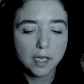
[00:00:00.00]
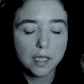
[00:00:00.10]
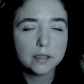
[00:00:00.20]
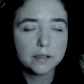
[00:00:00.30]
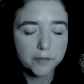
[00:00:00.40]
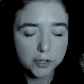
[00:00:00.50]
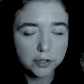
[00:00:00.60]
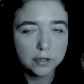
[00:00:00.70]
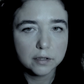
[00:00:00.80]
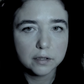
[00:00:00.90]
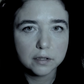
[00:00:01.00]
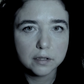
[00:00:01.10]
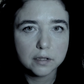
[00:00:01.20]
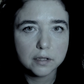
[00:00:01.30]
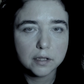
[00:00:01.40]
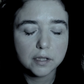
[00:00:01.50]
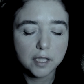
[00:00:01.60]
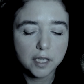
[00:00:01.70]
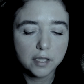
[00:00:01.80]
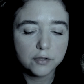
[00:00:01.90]
and the vision,
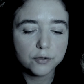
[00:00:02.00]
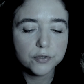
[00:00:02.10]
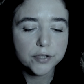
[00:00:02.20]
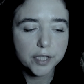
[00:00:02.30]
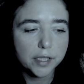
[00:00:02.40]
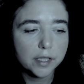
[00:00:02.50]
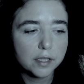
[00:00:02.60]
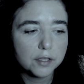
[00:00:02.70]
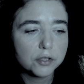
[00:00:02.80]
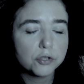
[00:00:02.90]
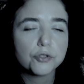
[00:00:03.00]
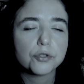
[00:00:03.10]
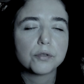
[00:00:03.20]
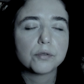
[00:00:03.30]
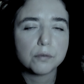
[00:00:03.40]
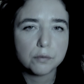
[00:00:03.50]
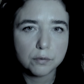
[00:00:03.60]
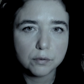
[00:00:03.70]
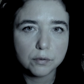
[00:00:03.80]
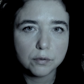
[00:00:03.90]
and to stay true
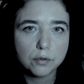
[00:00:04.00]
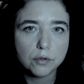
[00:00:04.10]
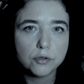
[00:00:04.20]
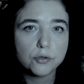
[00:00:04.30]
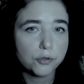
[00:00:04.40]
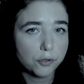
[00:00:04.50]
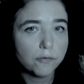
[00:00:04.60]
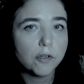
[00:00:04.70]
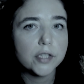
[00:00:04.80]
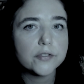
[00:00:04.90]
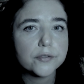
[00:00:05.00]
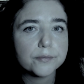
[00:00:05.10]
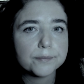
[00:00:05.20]
to your voice.